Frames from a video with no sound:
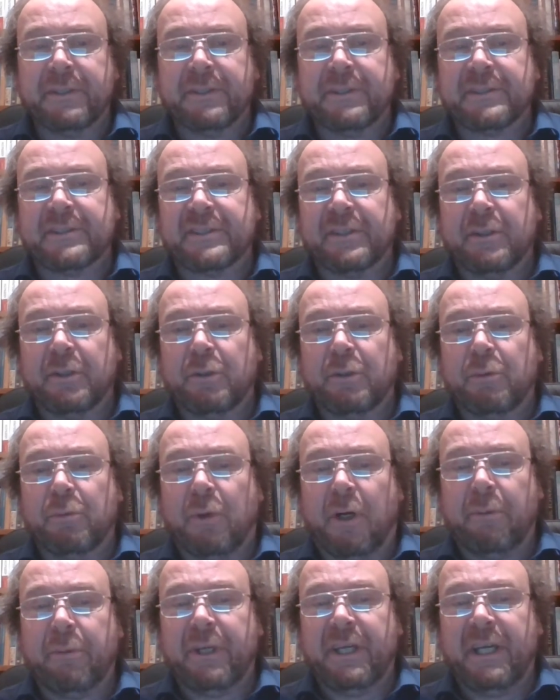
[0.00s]
So
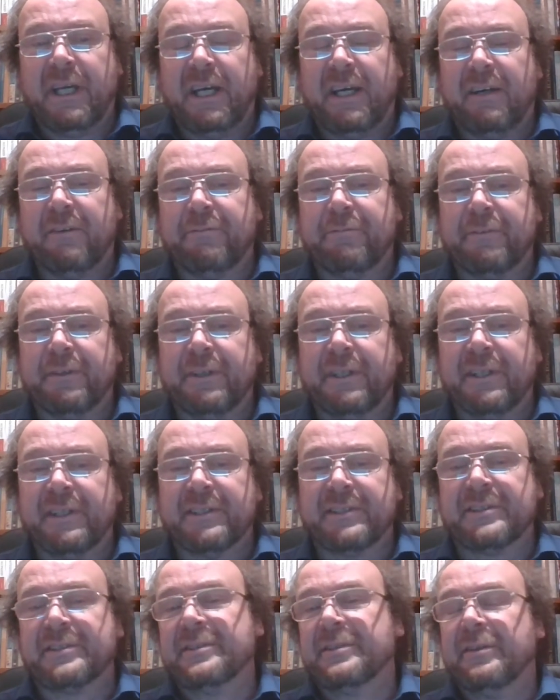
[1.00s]
what we have
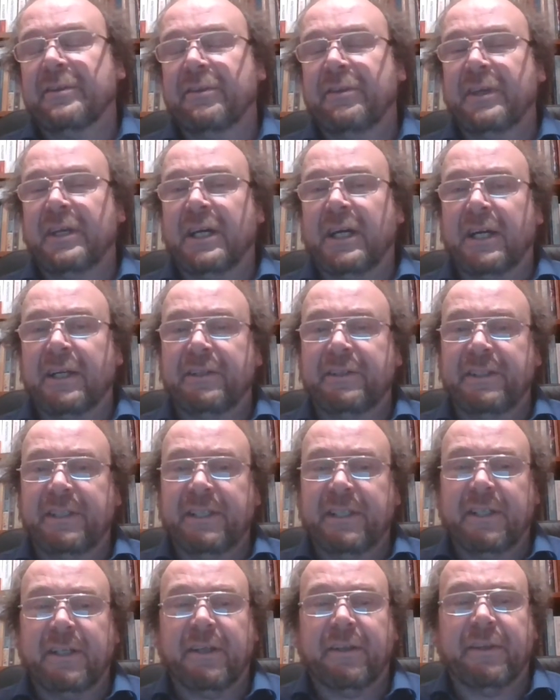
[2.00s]
is the
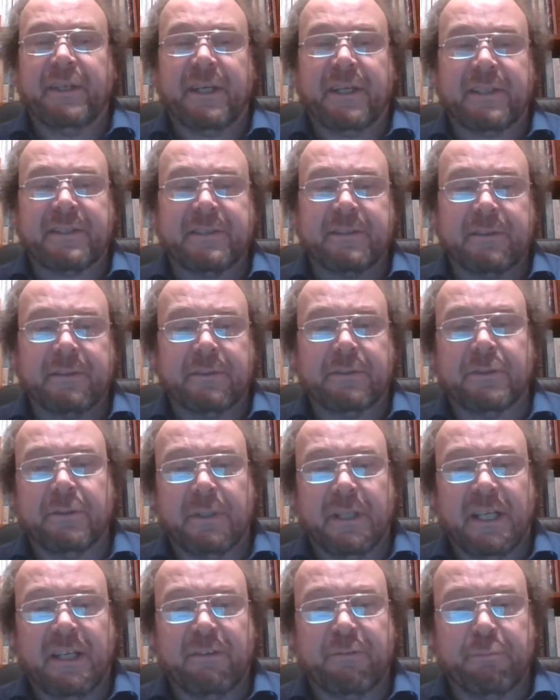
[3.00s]
idea that you
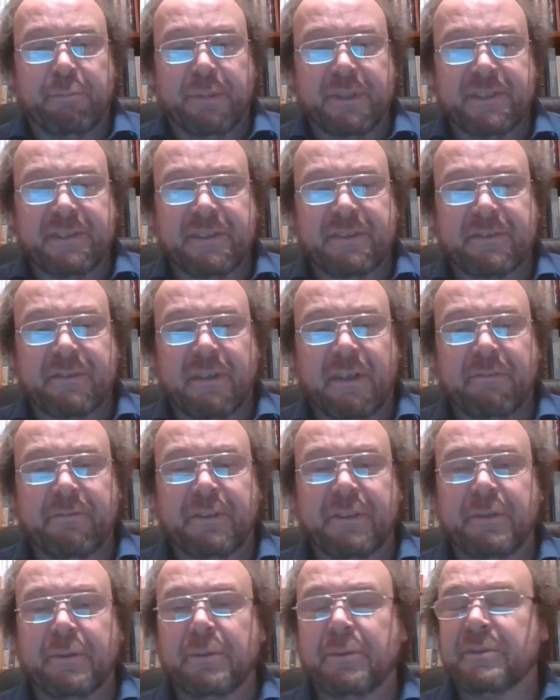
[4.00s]
have business
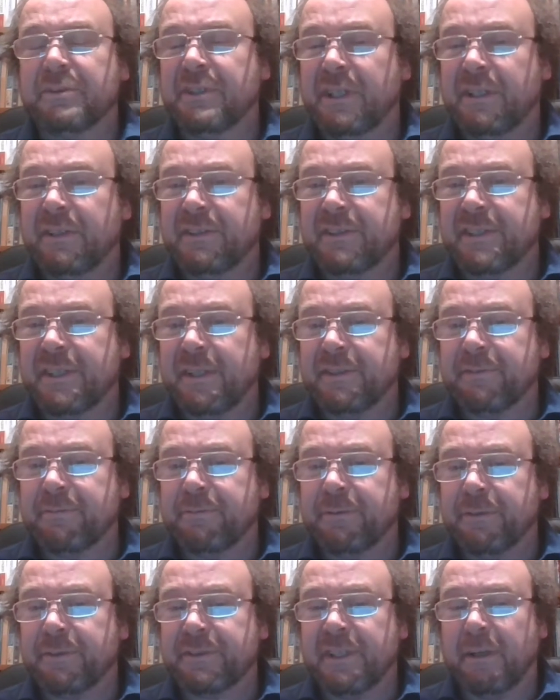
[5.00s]
revenue, 10,000,
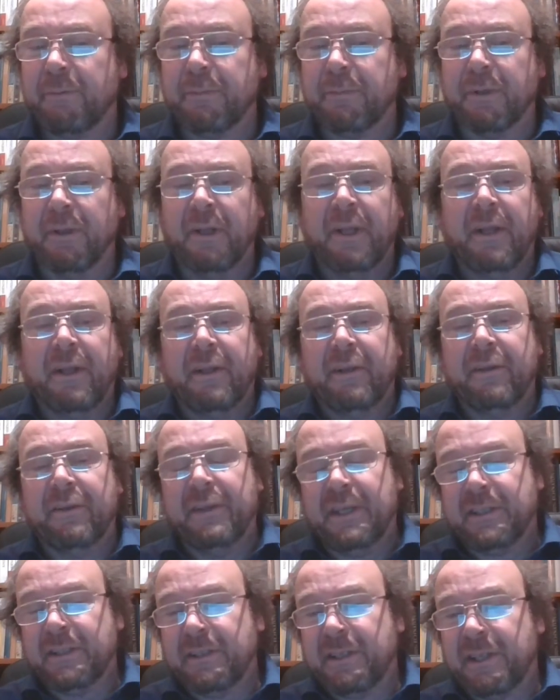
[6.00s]
for example,
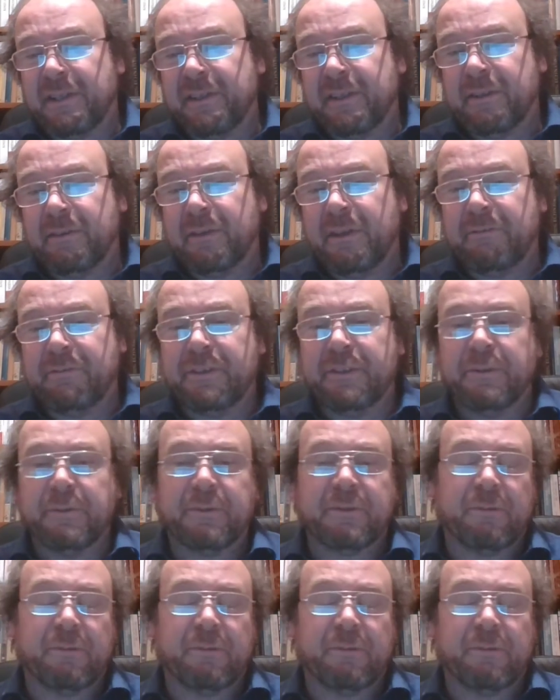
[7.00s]
then another revenue,